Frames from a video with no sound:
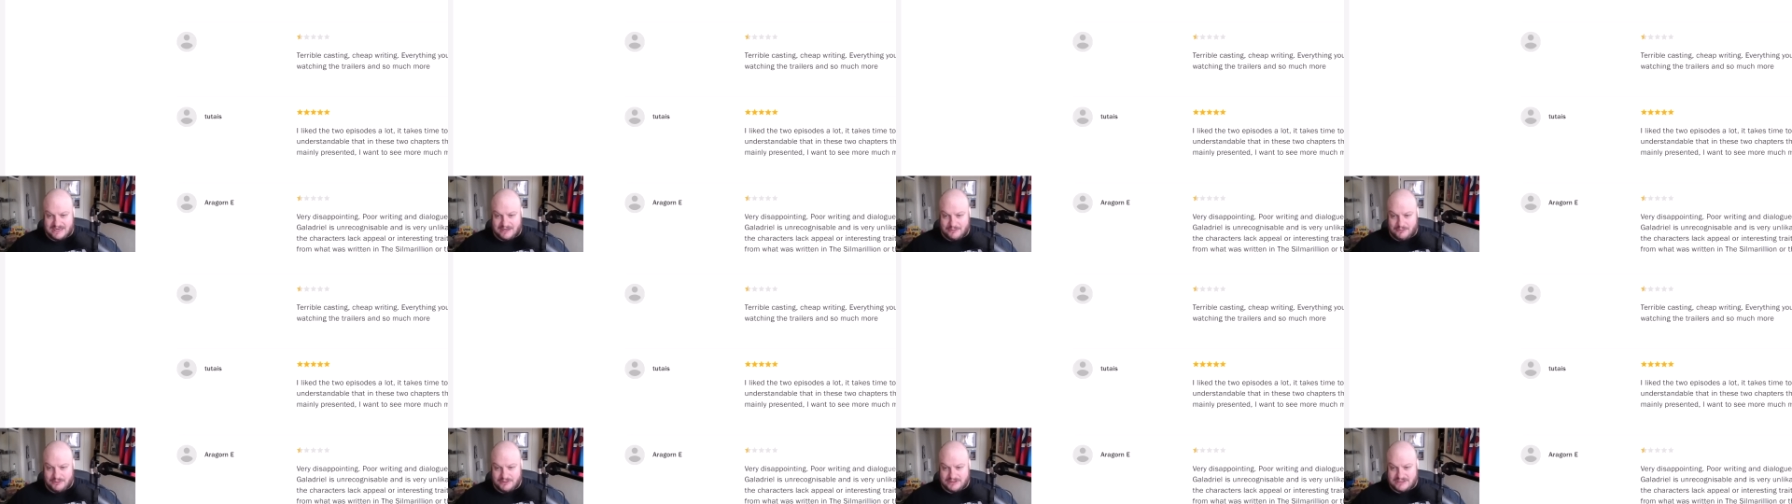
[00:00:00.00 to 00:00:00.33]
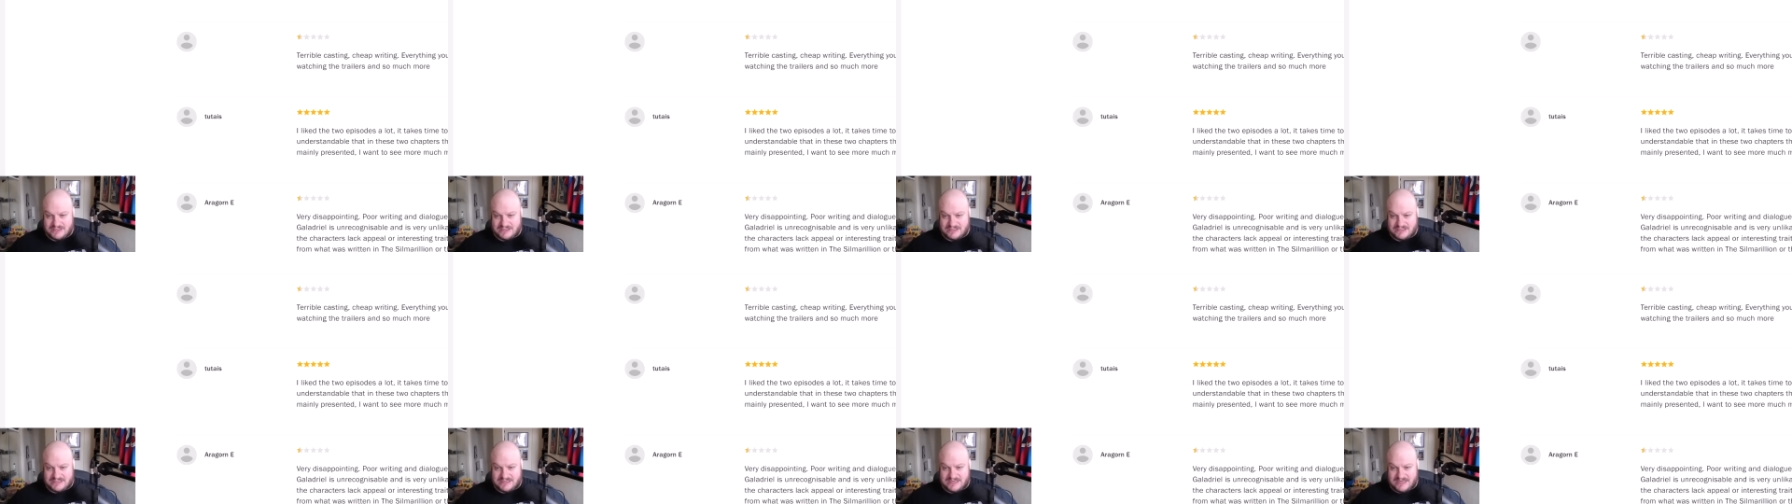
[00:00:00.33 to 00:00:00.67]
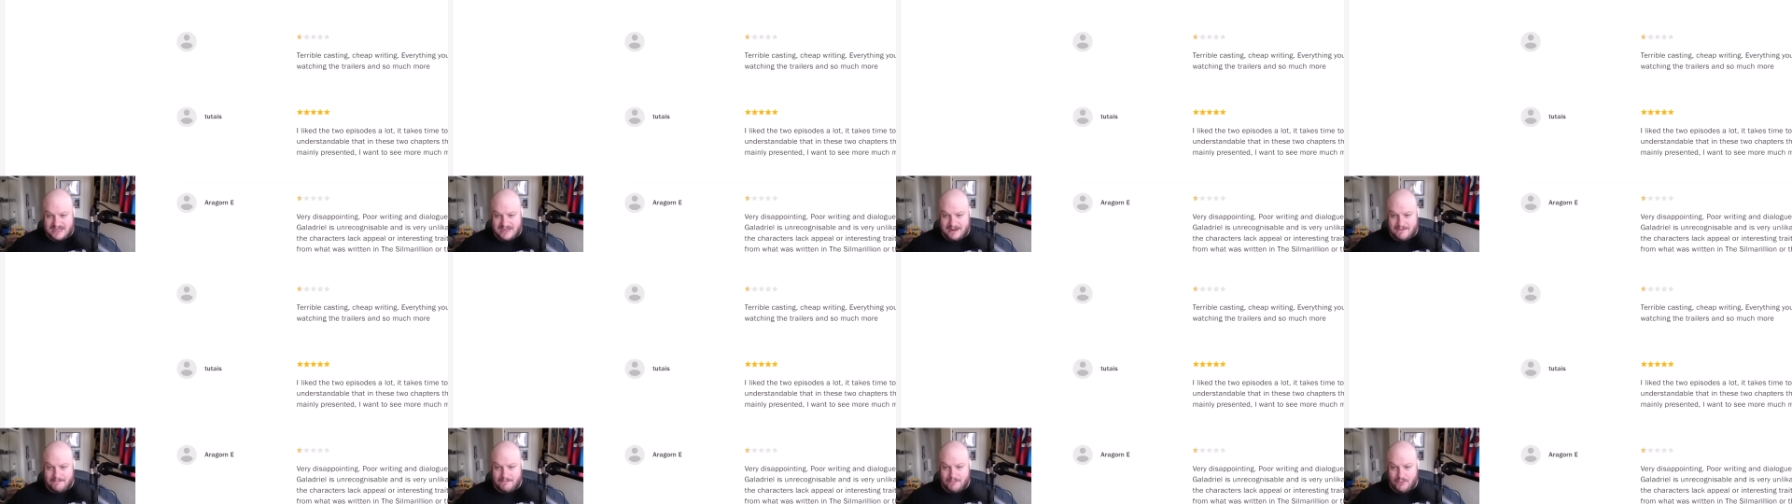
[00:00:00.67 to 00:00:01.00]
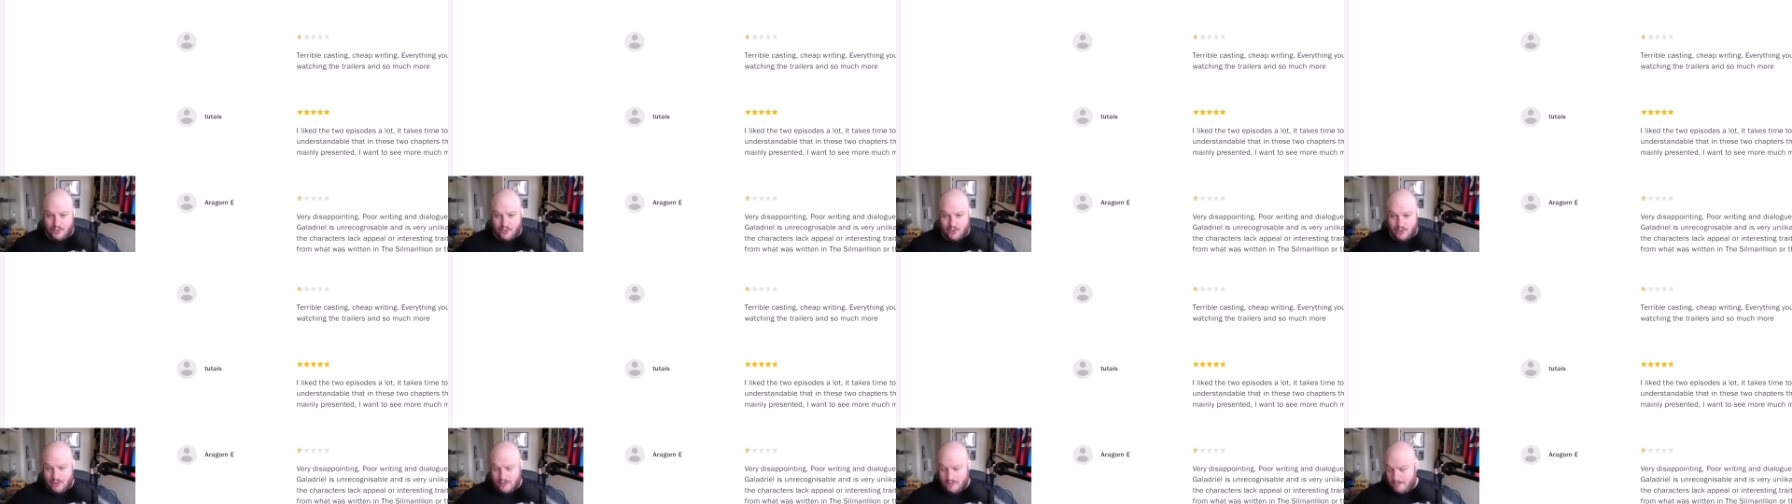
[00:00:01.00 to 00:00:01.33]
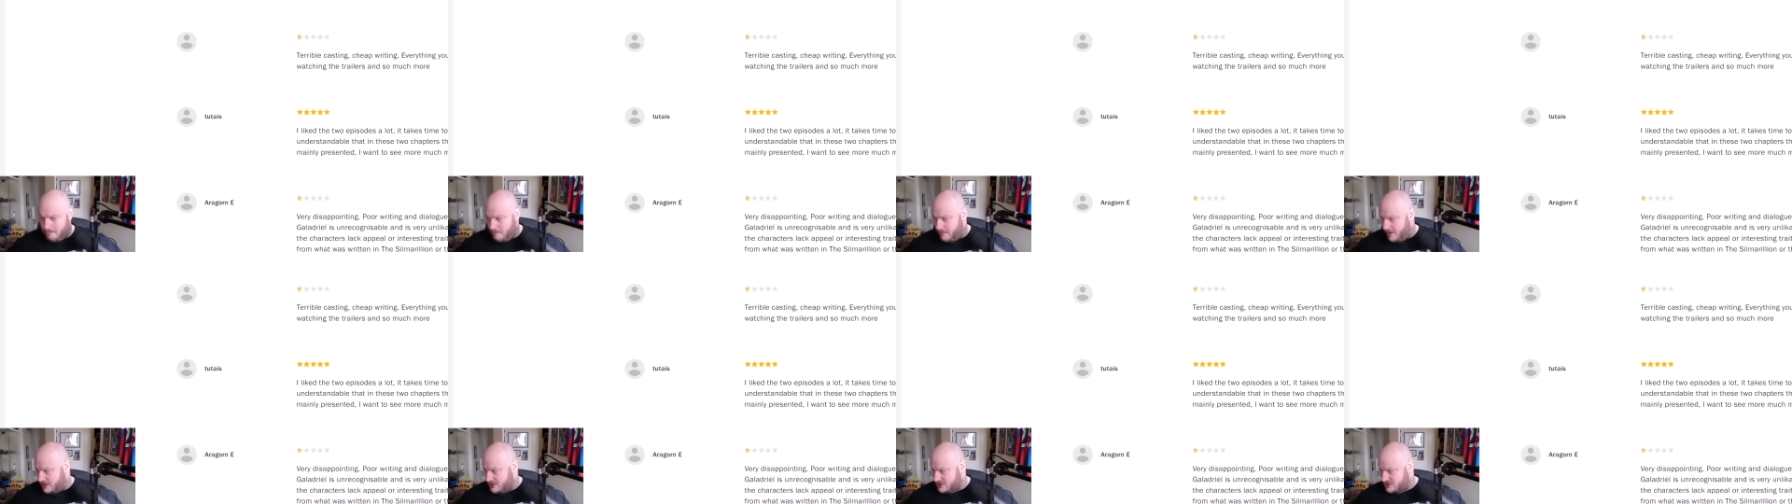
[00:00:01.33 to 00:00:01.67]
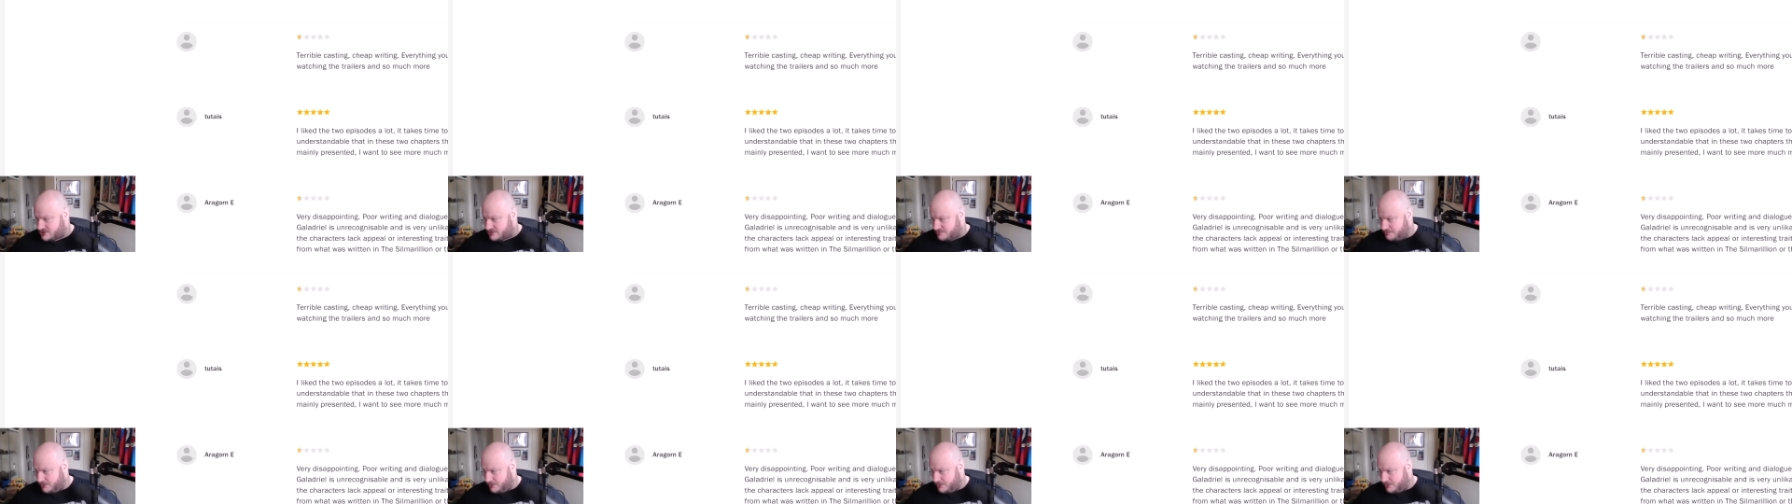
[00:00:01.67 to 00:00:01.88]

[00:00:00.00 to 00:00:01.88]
I want to see more, much